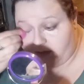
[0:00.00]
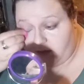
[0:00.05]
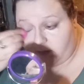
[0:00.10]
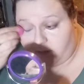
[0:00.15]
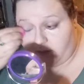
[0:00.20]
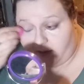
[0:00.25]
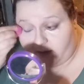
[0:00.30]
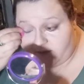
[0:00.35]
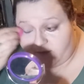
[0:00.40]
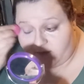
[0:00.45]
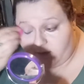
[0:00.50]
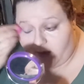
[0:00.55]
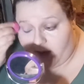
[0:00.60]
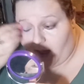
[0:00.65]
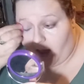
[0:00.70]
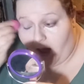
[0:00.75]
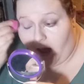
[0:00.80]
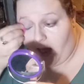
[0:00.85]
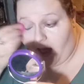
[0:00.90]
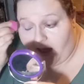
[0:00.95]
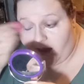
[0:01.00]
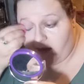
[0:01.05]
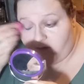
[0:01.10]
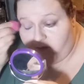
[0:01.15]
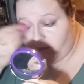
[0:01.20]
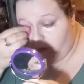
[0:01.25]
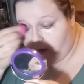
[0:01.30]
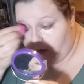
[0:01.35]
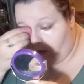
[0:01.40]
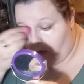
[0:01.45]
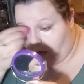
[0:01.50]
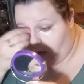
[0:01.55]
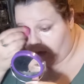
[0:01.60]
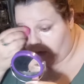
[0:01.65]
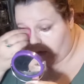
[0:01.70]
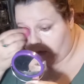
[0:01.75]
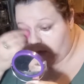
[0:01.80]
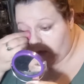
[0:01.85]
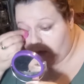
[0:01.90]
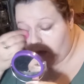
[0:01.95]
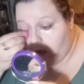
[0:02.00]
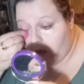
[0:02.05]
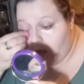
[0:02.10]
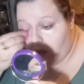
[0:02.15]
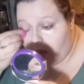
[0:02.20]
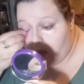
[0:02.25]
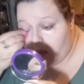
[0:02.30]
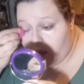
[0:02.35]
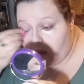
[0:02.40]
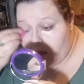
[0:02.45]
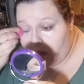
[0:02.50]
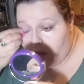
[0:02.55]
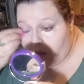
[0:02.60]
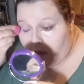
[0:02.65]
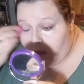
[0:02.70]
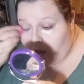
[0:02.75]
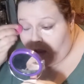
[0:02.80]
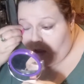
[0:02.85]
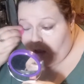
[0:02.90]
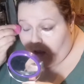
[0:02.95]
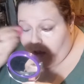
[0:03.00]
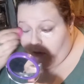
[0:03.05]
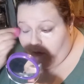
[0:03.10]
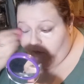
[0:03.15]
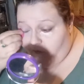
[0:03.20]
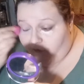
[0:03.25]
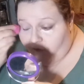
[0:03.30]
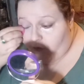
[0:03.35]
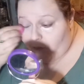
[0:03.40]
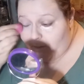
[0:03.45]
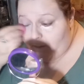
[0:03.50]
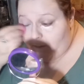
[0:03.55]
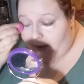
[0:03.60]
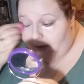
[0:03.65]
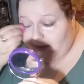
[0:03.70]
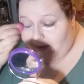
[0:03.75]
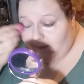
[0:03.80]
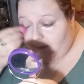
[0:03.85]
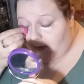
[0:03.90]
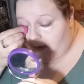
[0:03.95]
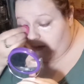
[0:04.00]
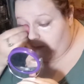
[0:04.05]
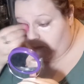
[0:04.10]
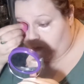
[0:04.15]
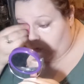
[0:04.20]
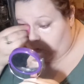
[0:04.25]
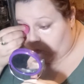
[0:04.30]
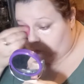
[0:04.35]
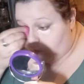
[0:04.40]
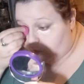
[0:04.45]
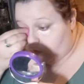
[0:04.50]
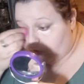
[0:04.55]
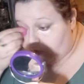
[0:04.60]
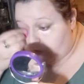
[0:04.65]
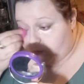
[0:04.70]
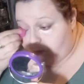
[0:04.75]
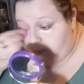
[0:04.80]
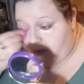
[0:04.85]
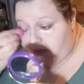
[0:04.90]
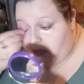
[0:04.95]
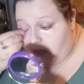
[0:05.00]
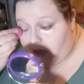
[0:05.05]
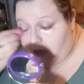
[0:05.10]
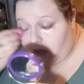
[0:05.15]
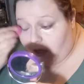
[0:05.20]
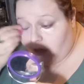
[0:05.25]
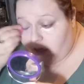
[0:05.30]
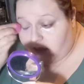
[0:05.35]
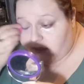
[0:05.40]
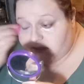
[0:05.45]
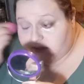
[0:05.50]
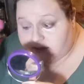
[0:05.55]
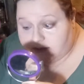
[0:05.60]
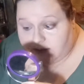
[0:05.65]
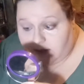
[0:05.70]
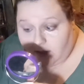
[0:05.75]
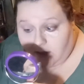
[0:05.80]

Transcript: blend. So yeah, I have been gone for many, many moons because